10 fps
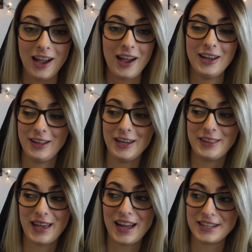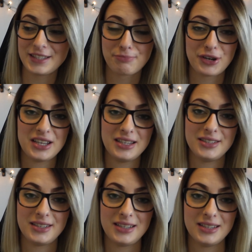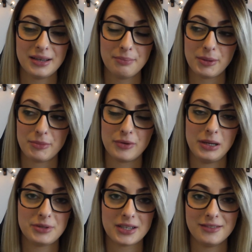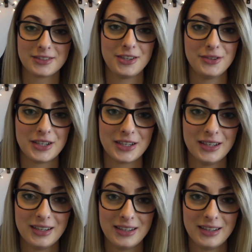I like that. It's pretty easy, but Mareep sounds cuter.